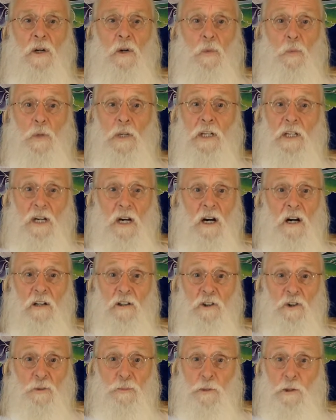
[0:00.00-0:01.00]
We are
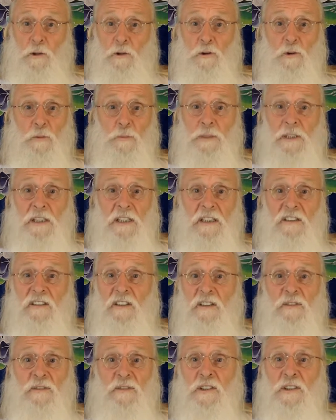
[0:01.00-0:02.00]
spiritual beings
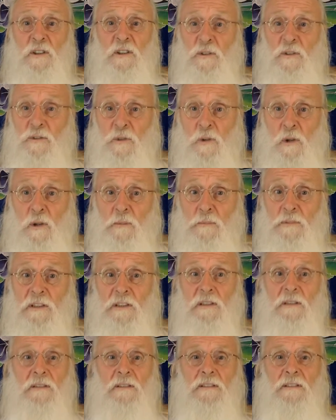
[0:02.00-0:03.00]
in physical
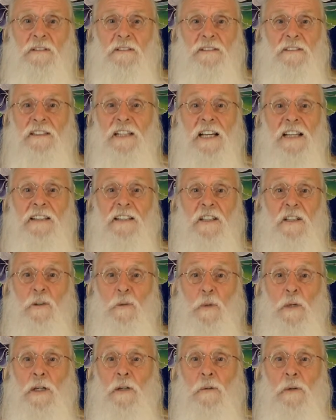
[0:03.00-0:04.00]
forms, not the other
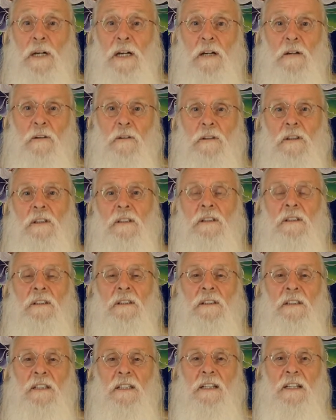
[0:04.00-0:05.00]
way around.
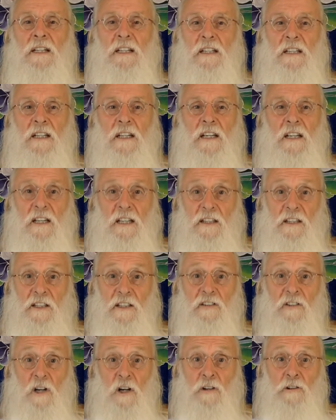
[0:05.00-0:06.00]

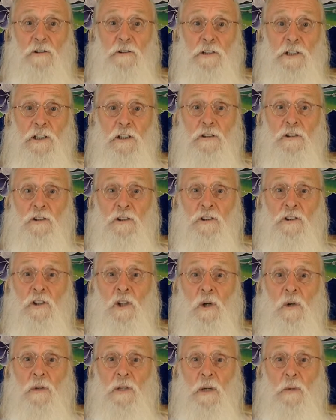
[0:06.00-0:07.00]
This 100 years or
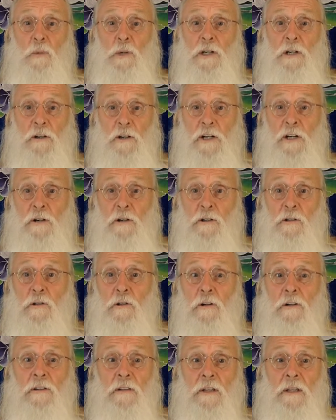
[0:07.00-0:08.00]
so that we are here on
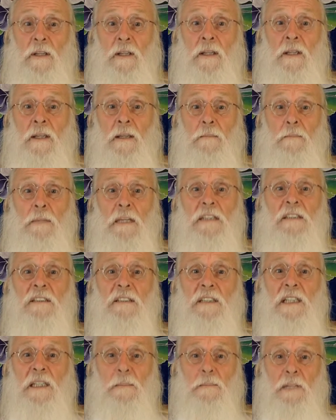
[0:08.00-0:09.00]
earth may
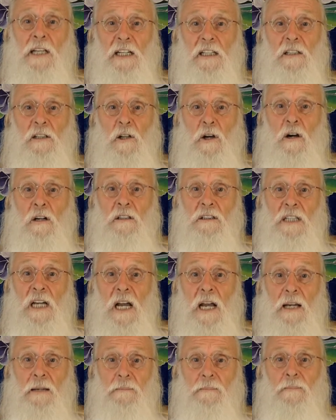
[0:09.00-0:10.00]
seem like a long
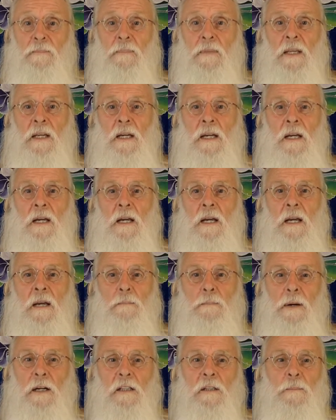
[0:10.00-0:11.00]
time,
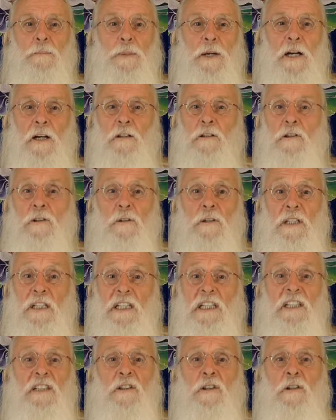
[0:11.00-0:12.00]
but compared to
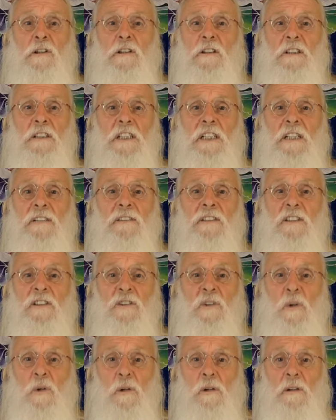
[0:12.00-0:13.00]
the eternity of the
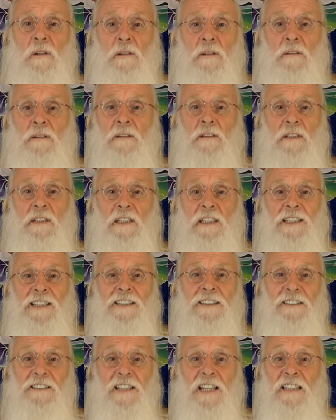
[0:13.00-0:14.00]
soul, it
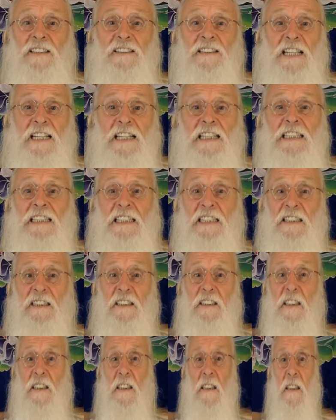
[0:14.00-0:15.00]
is less than an
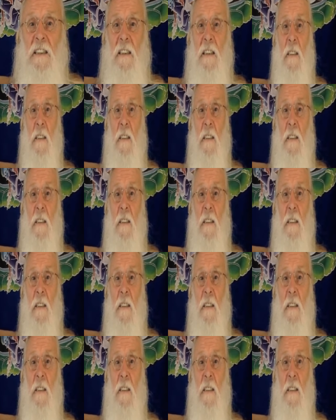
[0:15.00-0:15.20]
instant.